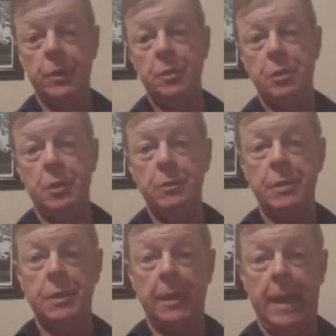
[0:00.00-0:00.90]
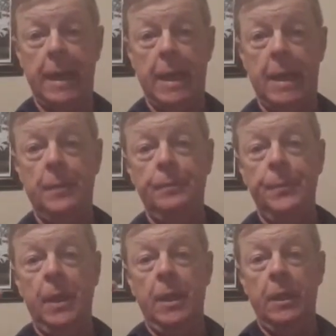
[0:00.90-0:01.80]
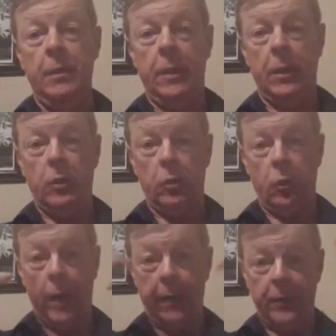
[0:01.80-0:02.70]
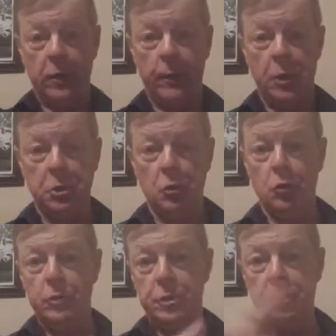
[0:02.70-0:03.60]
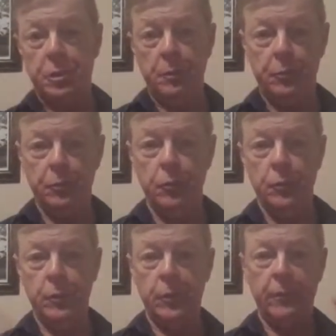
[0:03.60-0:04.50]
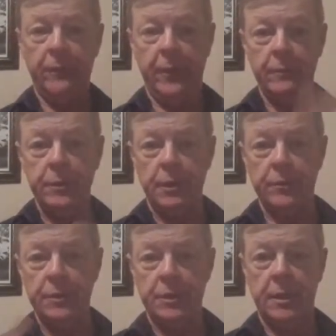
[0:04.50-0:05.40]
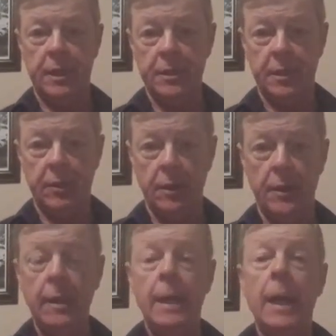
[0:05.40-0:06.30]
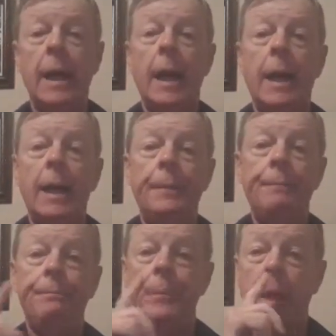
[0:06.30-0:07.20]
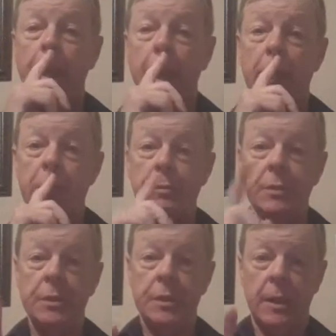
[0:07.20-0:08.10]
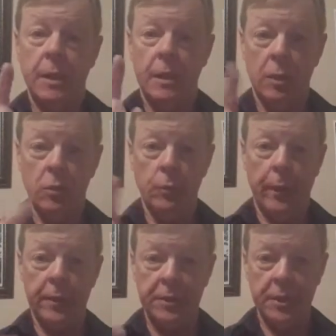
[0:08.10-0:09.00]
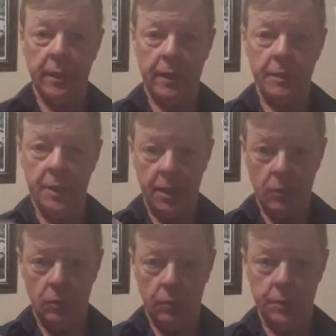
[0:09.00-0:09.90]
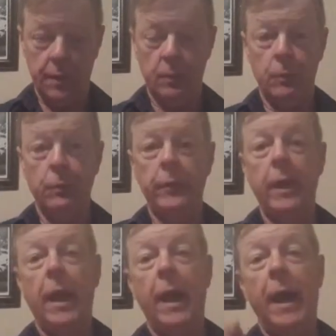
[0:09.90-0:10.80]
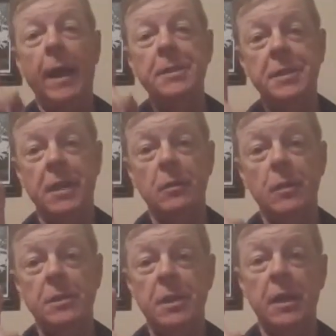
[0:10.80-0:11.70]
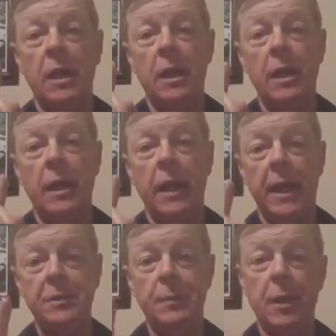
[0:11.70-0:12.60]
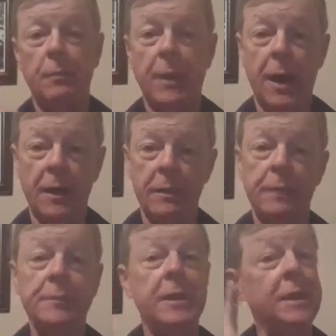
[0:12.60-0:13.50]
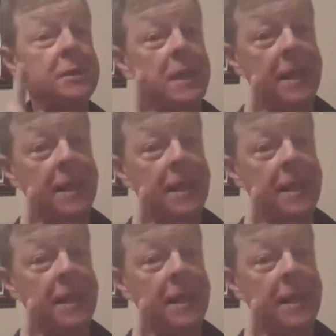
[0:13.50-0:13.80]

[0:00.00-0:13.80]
she was the lady that could create the dimension holes and jump through them to defend themselves, etc. Um, and she was killed by the Sentinels. And then I said it was in X-Men Apocalypse. That's